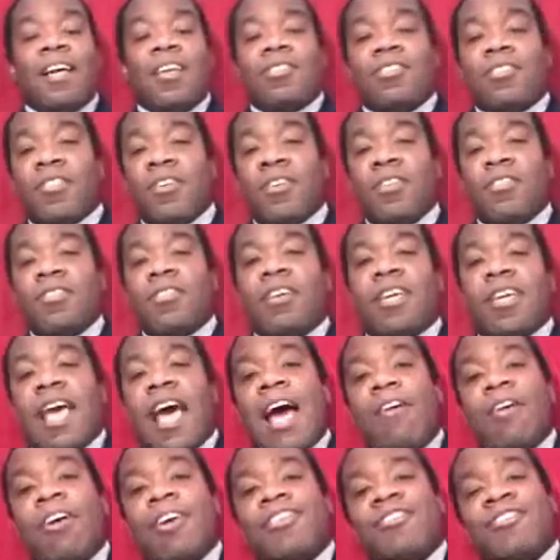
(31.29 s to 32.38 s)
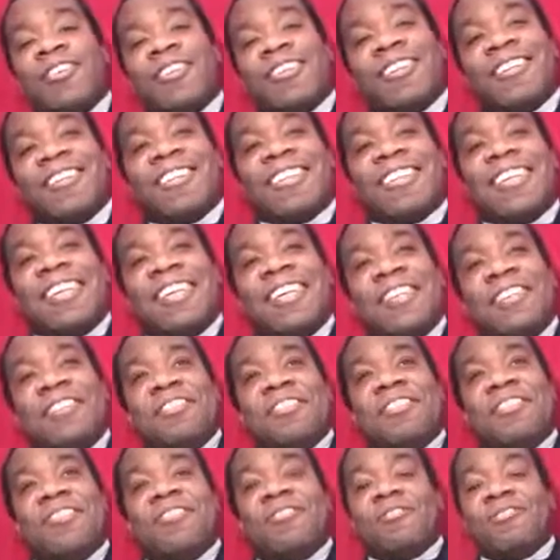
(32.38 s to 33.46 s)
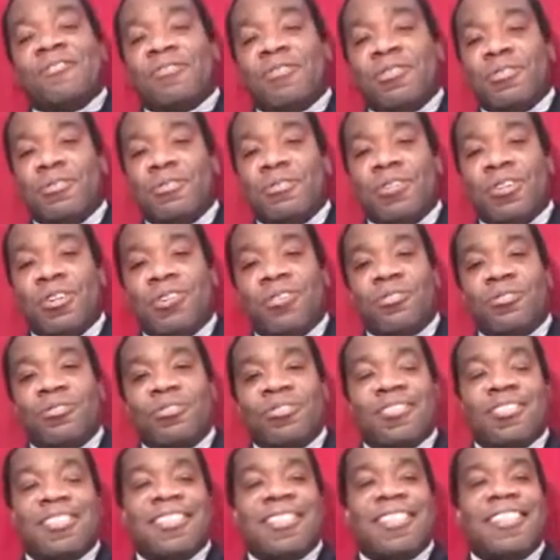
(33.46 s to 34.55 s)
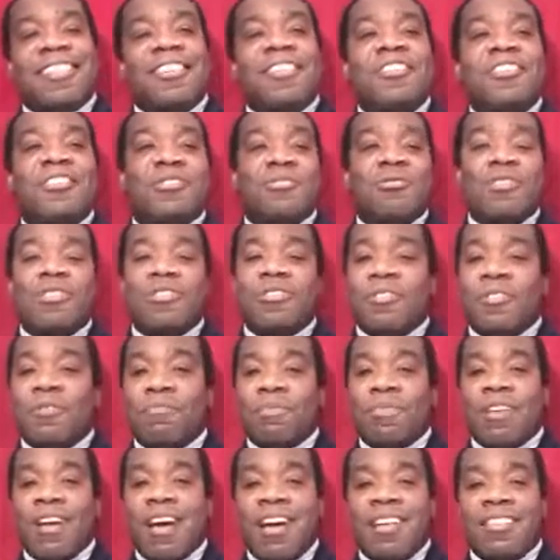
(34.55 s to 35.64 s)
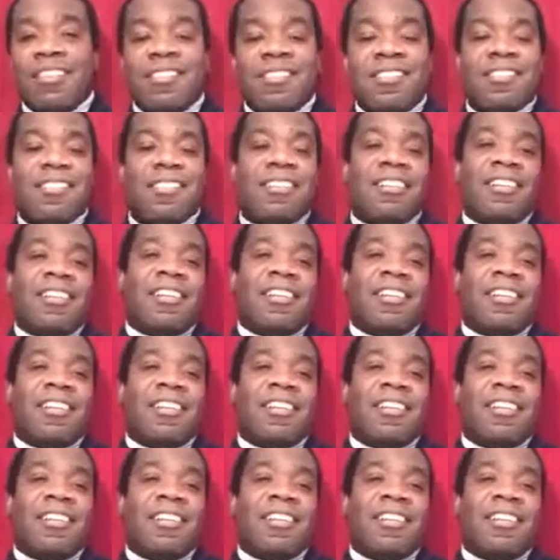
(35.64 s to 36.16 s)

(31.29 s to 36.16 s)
So there is a character in, those of you who know stories of the Puranas